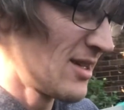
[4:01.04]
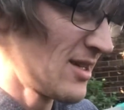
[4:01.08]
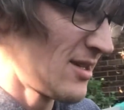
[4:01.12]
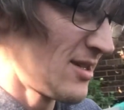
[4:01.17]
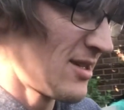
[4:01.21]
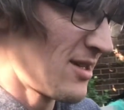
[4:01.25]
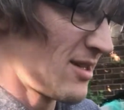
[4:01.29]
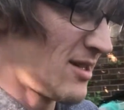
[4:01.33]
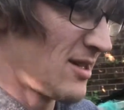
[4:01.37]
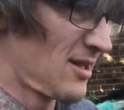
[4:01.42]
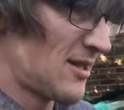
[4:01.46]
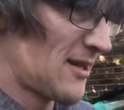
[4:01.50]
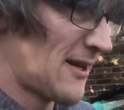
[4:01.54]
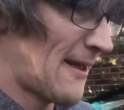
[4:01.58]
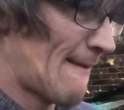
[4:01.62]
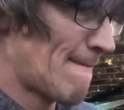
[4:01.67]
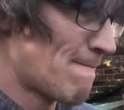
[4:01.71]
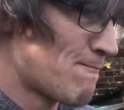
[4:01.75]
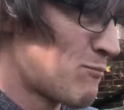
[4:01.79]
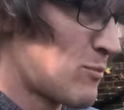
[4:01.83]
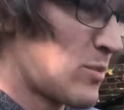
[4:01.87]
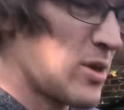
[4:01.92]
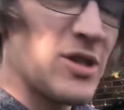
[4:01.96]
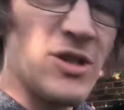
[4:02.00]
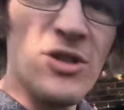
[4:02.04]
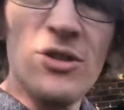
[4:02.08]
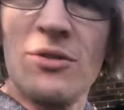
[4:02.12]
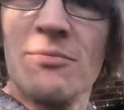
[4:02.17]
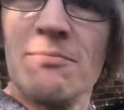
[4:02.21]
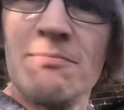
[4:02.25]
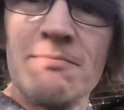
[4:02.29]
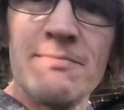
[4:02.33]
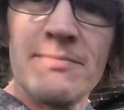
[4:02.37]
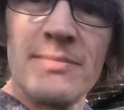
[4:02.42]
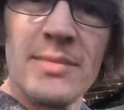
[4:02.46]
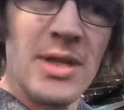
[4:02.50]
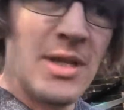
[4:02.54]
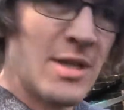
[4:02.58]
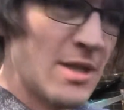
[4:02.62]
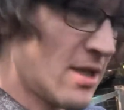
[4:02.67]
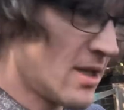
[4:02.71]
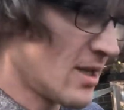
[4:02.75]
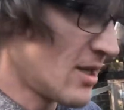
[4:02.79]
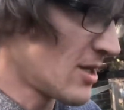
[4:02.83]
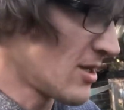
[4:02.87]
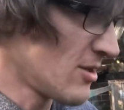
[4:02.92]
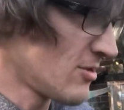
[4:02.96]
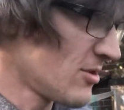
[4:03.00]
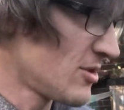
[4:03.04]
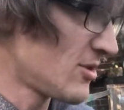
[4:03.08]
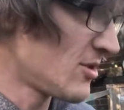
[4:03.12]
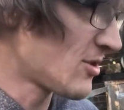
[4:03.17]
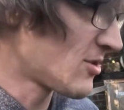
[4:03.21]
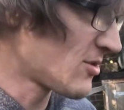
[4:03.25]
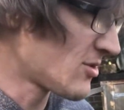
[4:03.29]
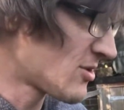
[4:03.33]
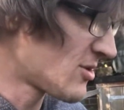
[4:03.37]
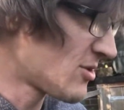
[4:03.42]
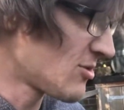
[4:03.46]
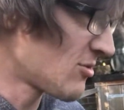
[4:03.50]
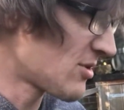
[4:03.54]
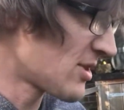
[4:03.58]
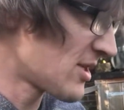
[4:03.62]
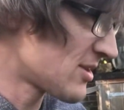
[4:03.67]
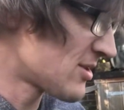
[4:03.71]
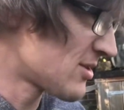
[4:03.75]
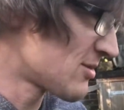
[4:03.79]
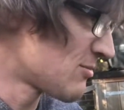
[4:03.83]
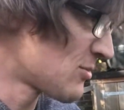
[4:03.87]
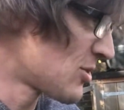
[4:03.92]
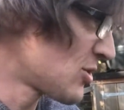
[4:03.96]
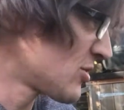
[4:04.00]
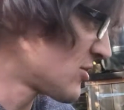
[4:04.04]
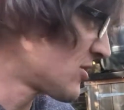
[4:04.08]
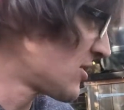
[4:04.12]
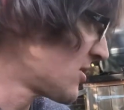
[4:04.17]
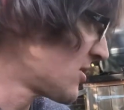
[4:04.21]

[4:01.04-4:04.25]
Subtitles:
but you can still get some good